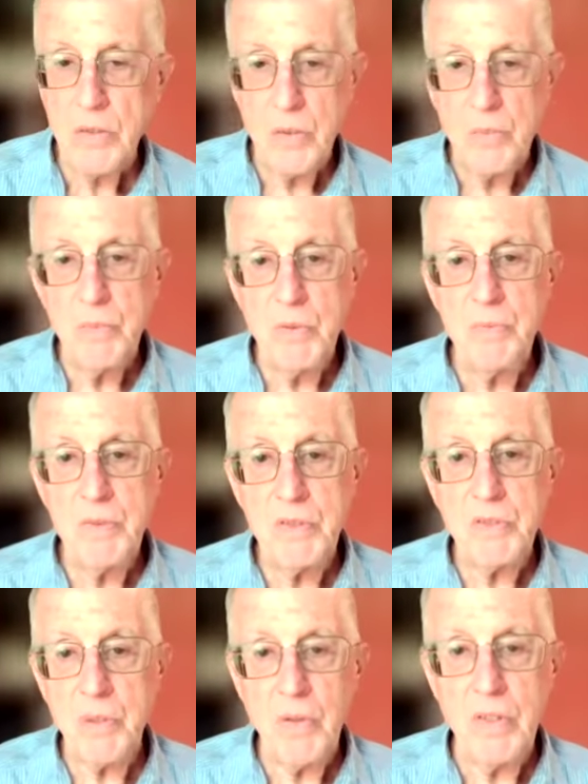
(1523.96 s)
So a movement
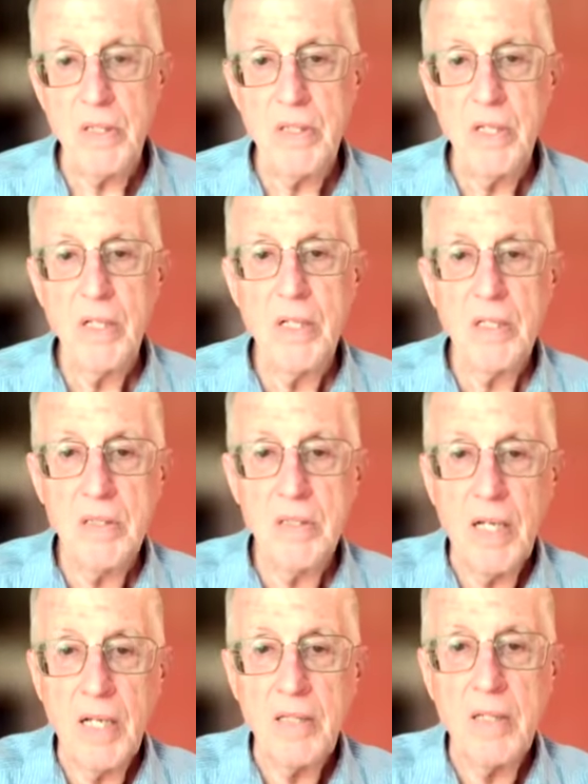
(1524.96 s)
started to
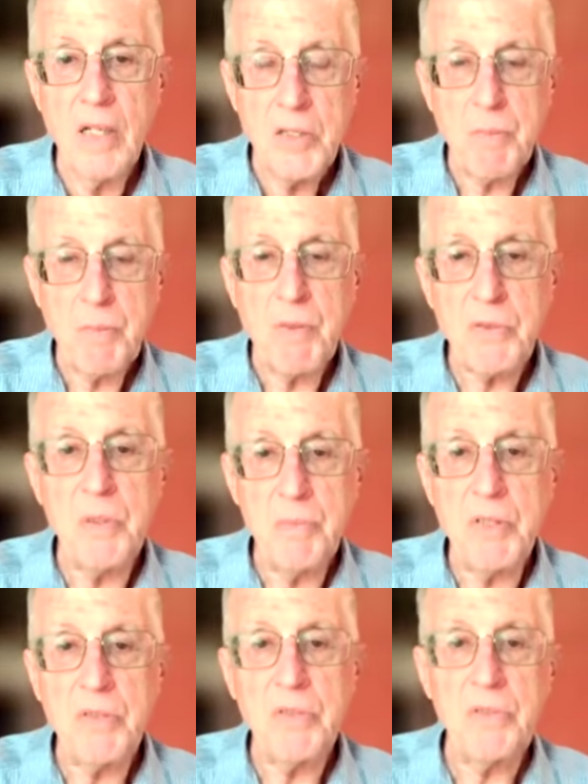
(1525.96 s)
get a special
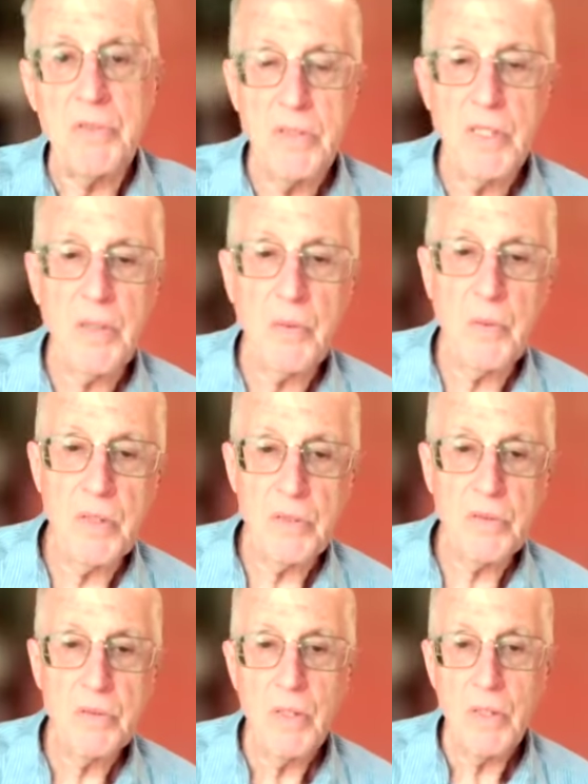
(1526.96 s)
commission to deal with
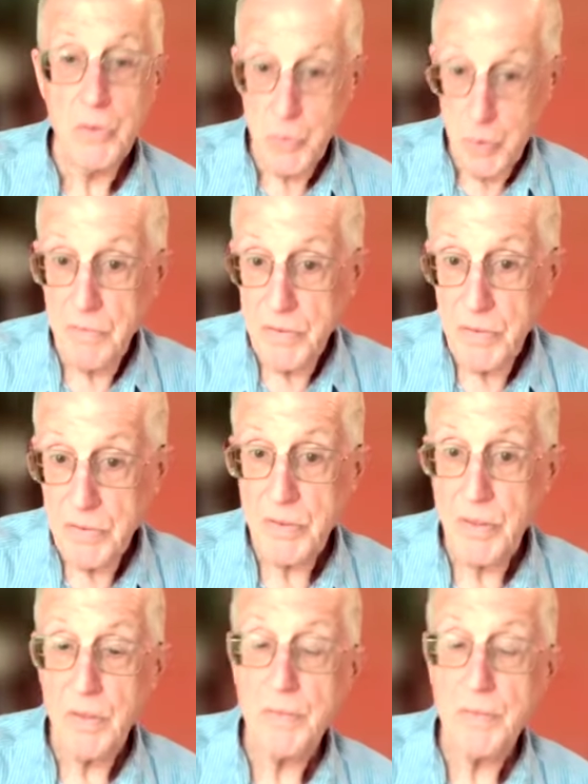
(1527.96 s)
this 12 years ago.